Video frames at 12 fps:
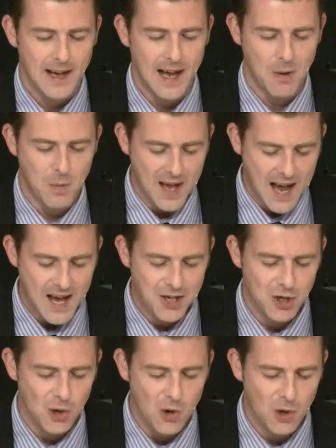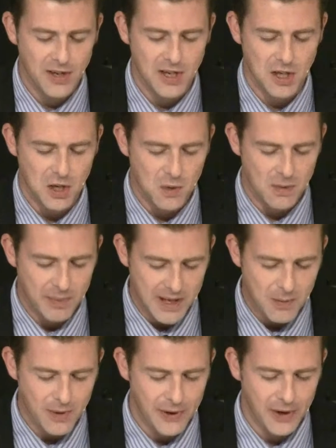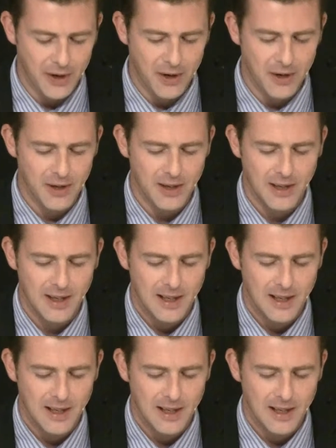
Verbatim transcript: and we ask, Lord, that you would be with her